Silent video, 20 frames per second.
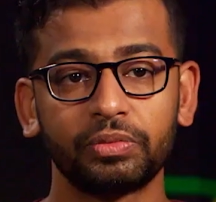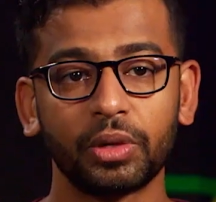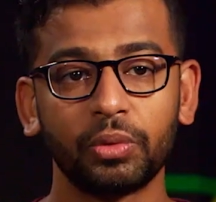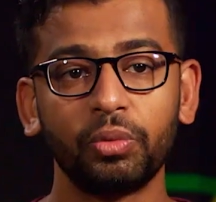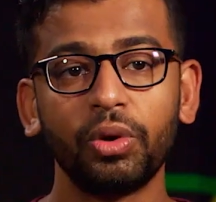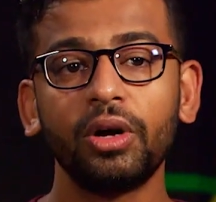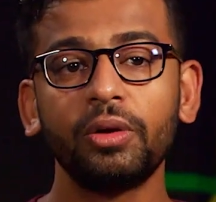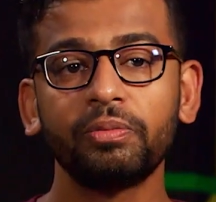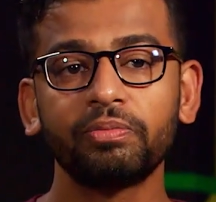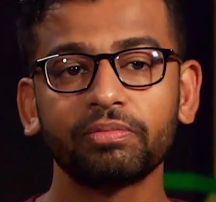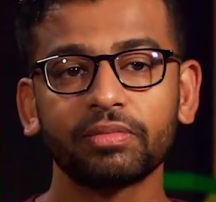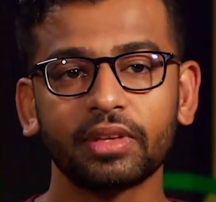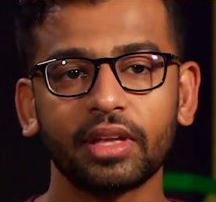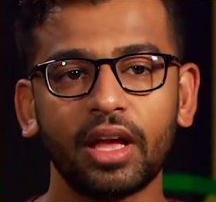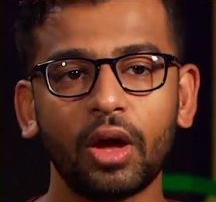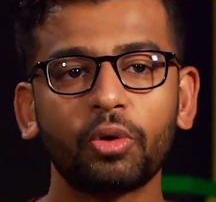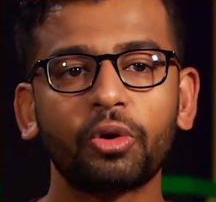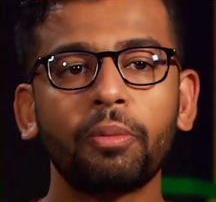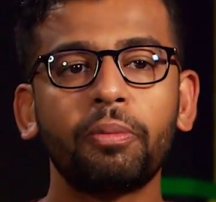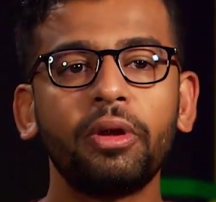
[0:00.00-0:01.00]
Well,
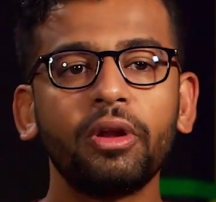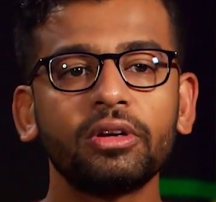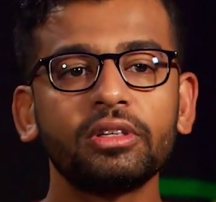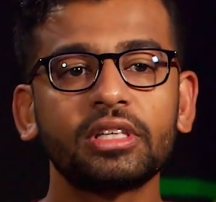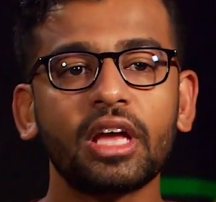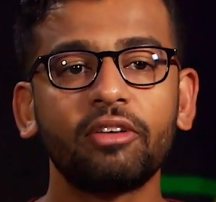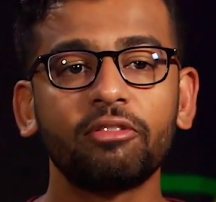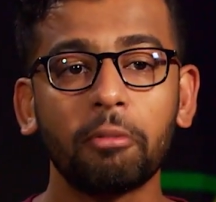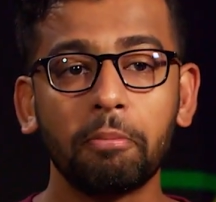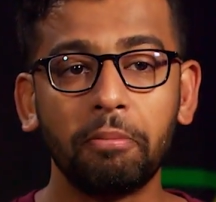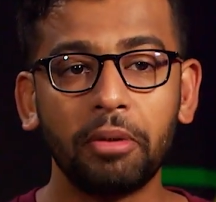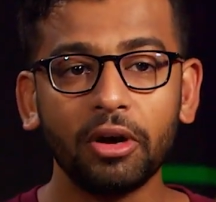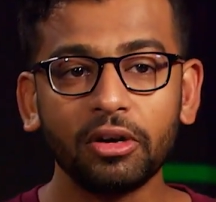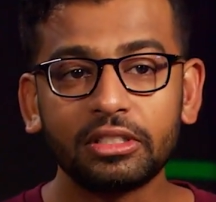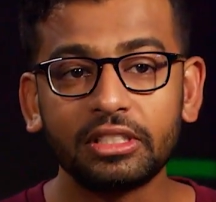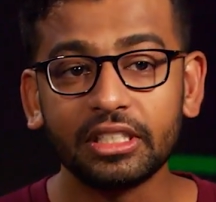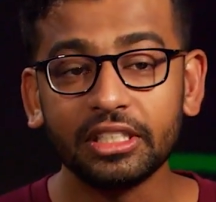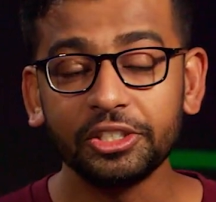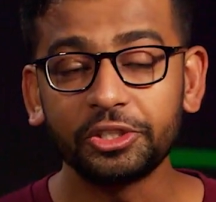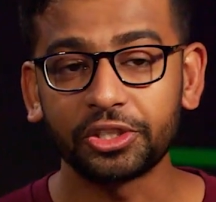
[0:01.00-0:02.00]
our computers have a
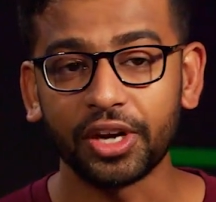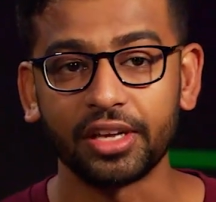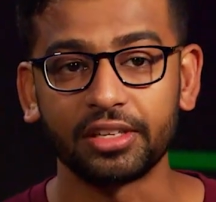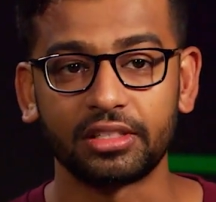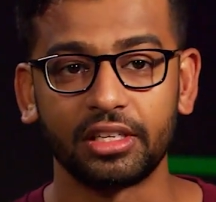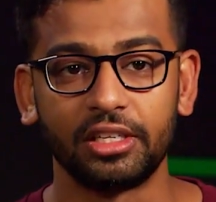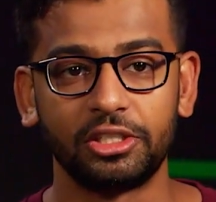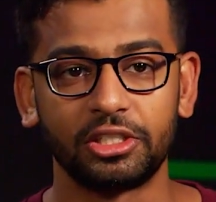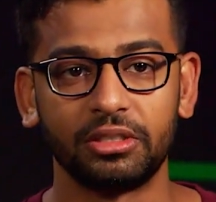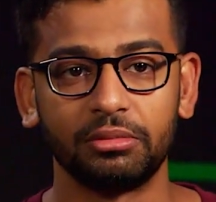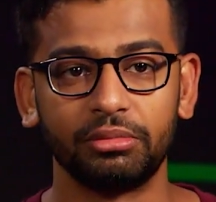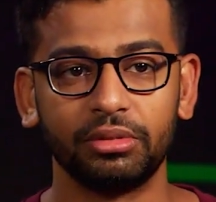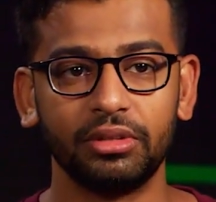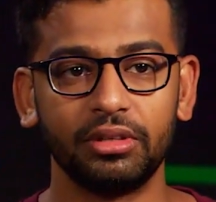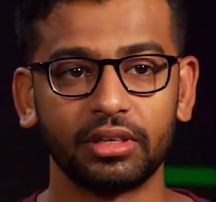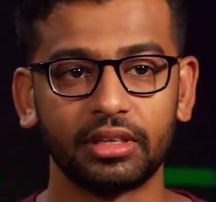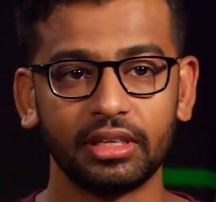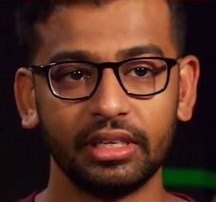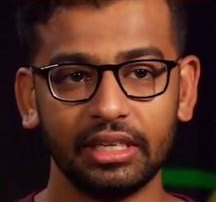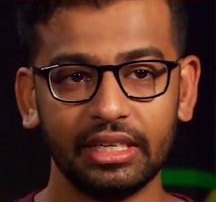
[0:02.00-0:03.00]
built-in translation
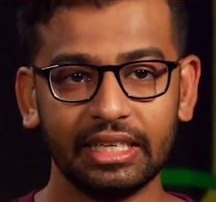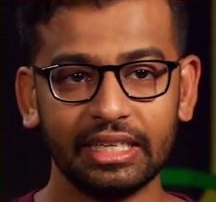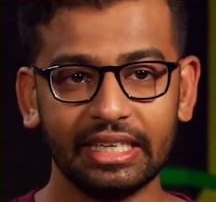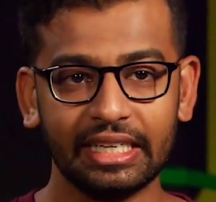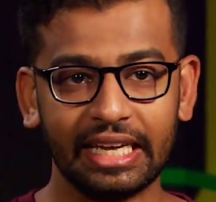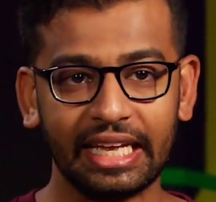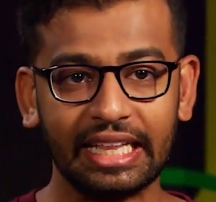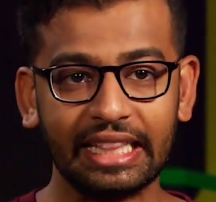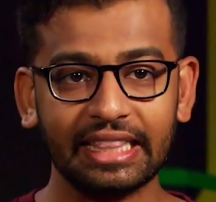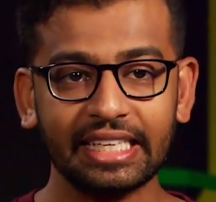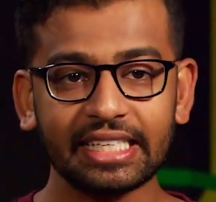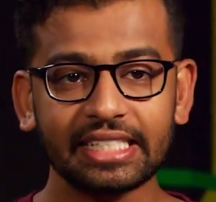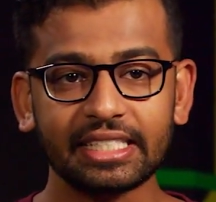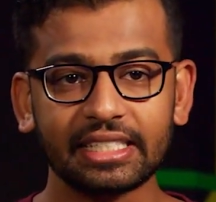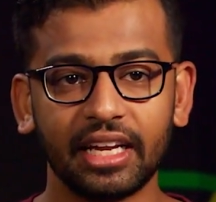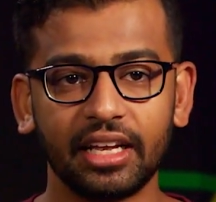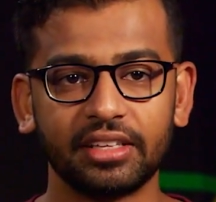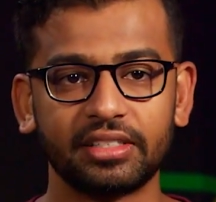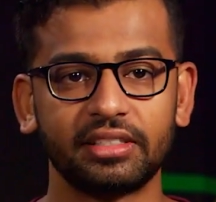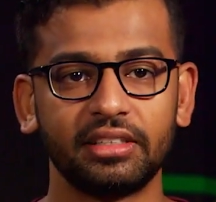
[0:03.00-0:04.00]
book. In this
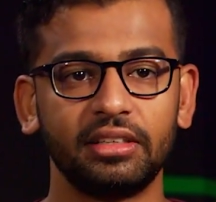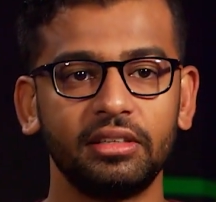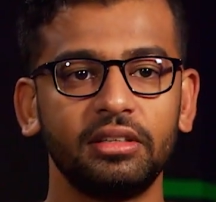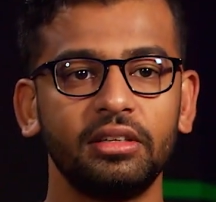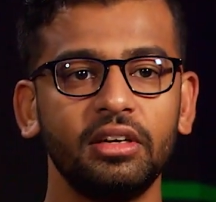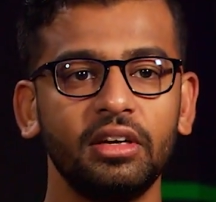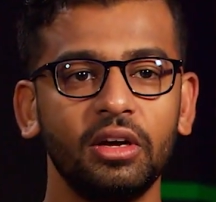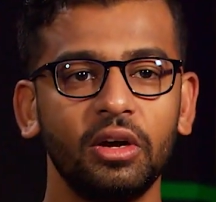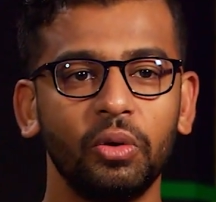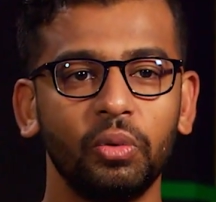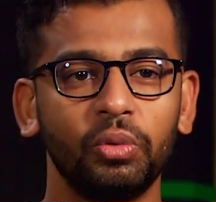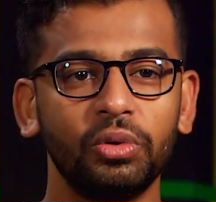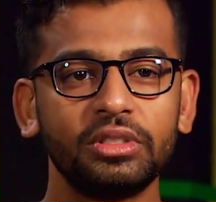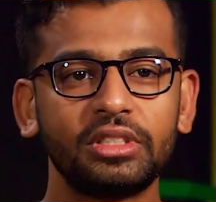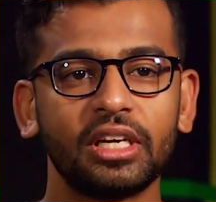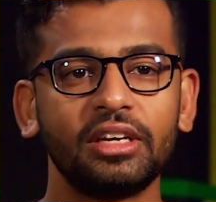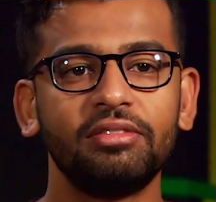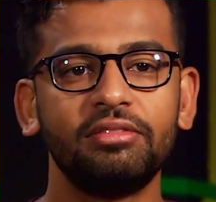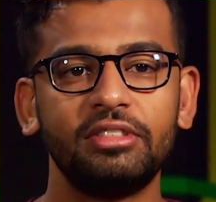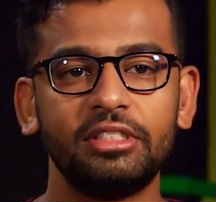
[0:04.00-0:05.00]
lesson, we'll
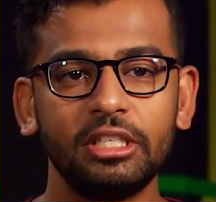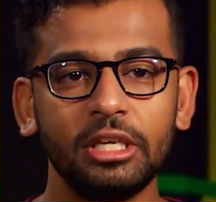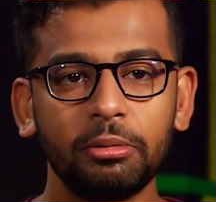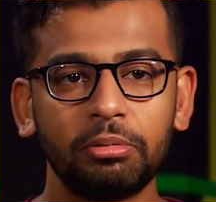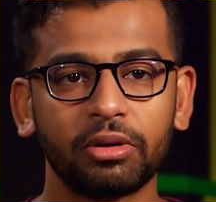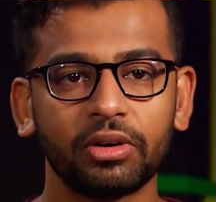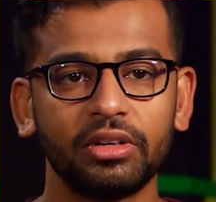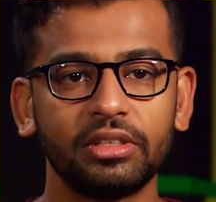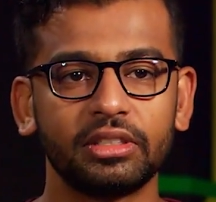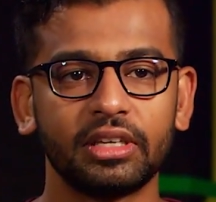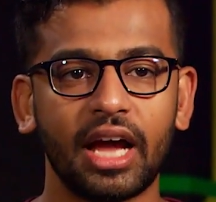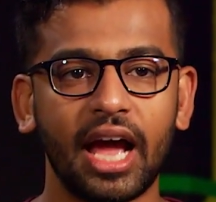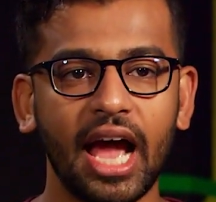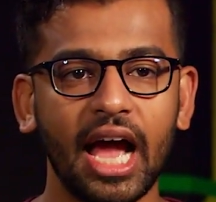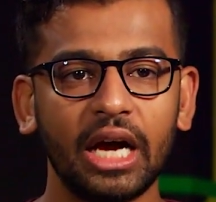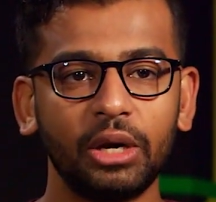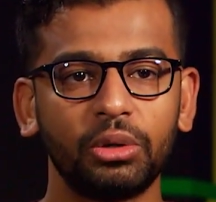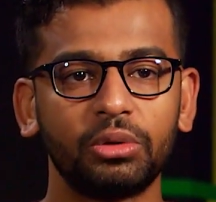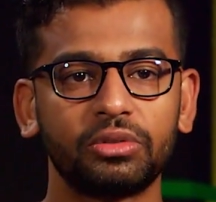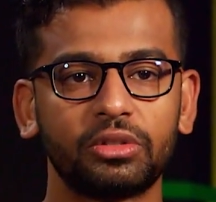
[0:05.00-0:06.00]
dive deeper into
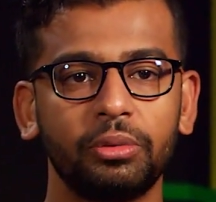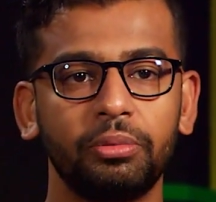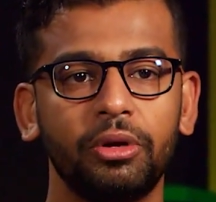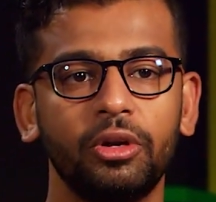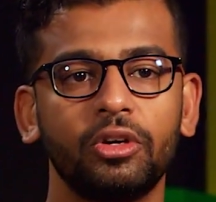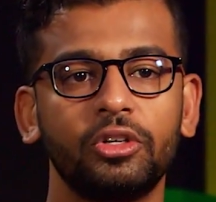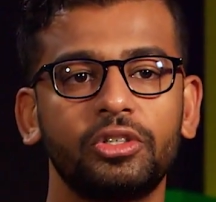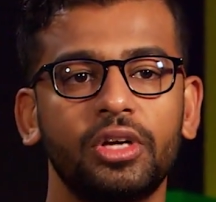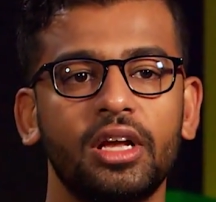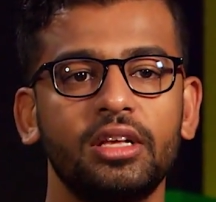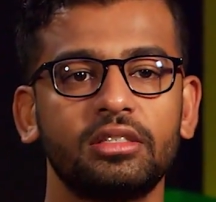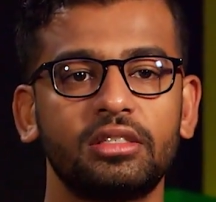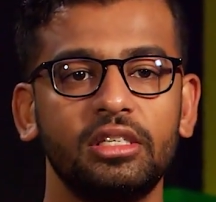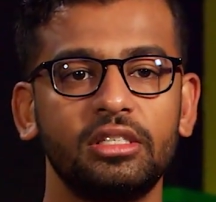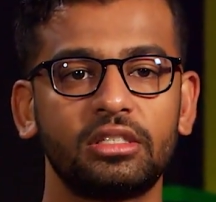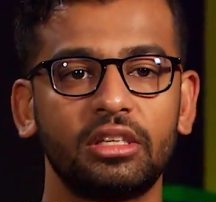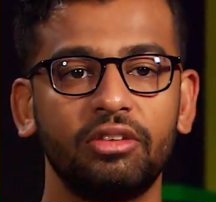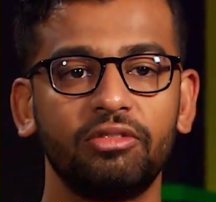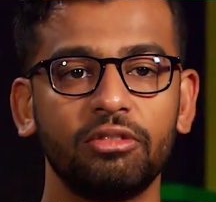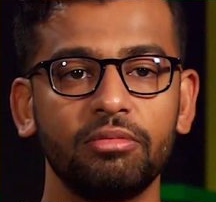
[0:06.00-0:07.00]
how our computer
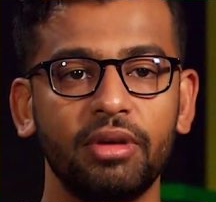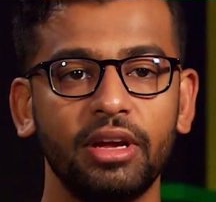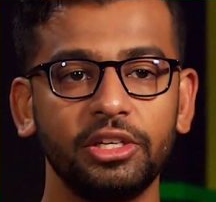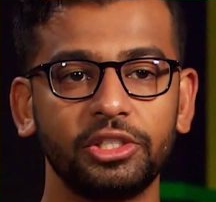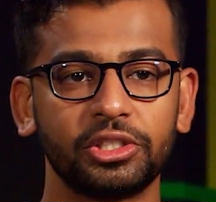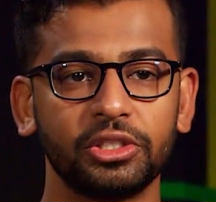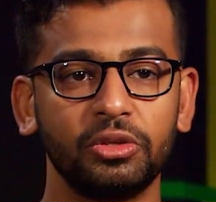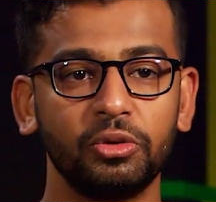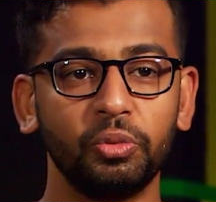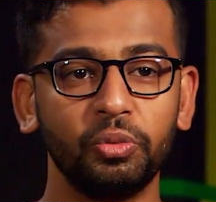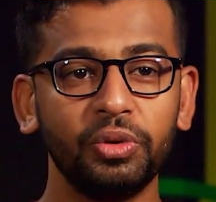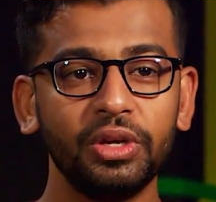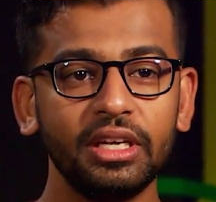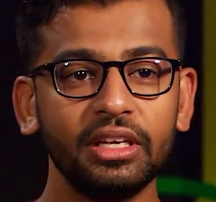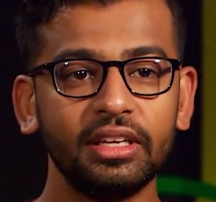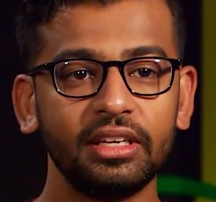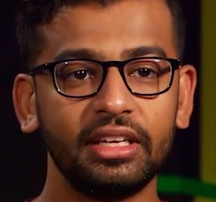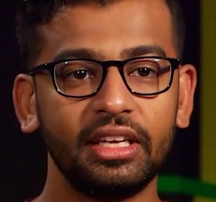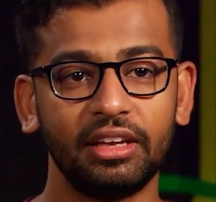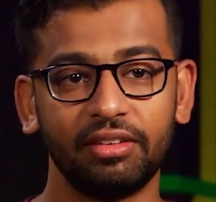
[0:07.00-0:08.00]
translates the information
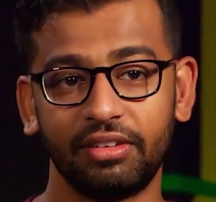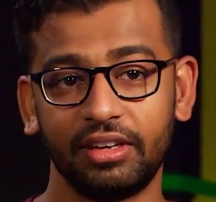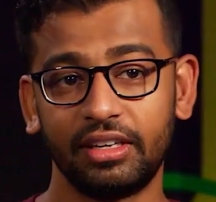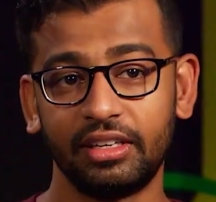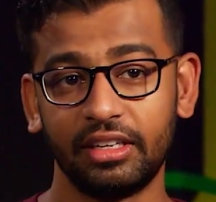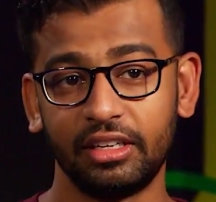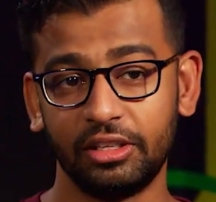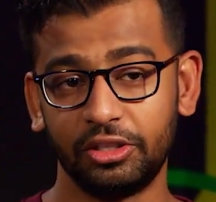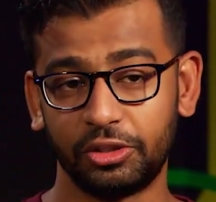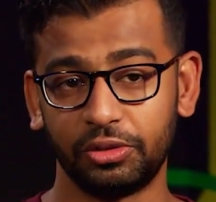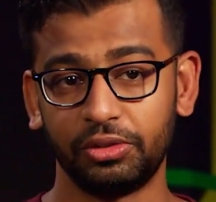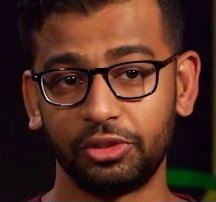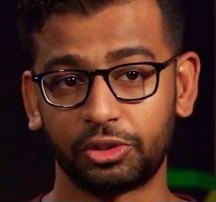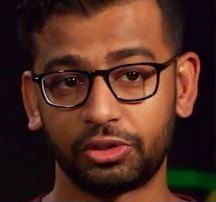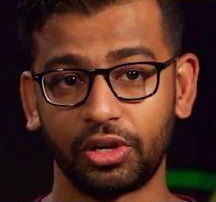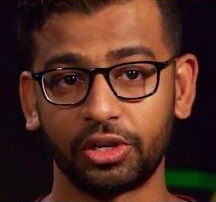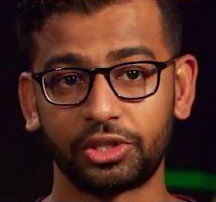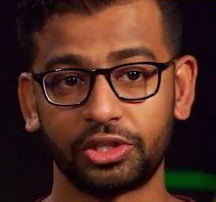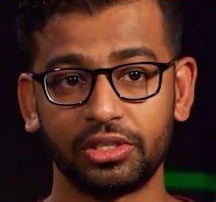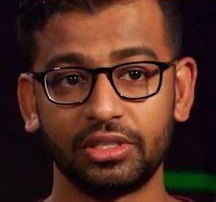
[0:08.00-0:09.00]
we give it into
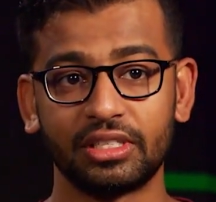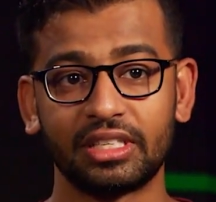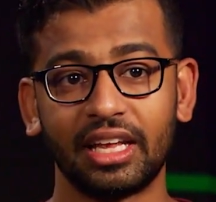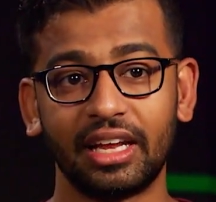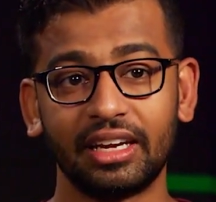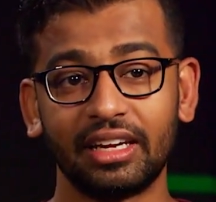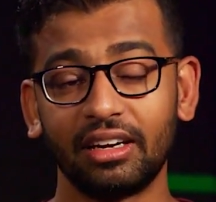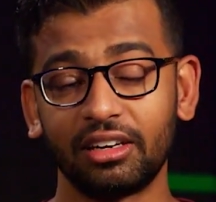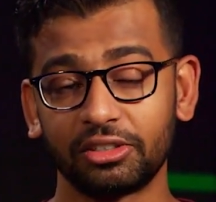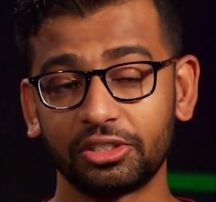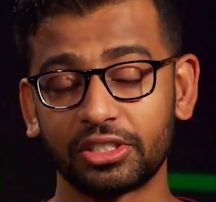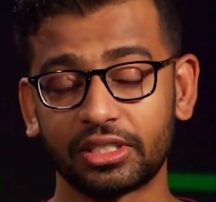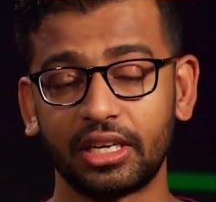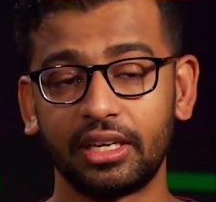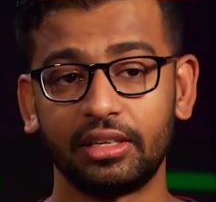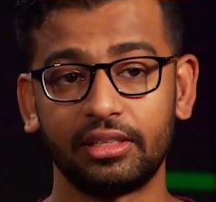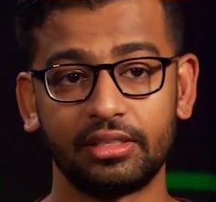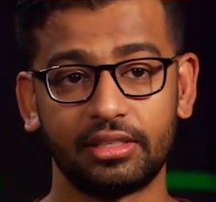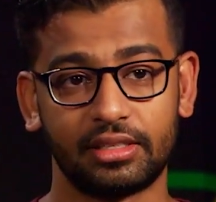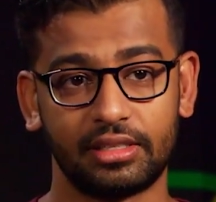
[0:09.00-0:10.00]
instructions that it
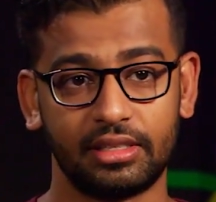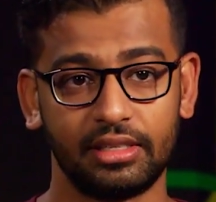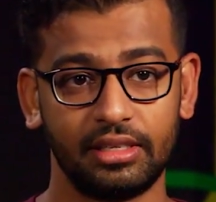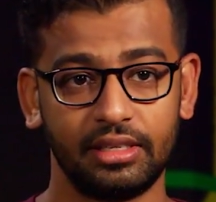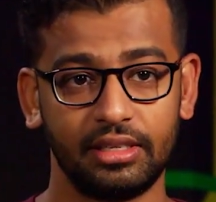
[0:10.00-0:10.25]
understands.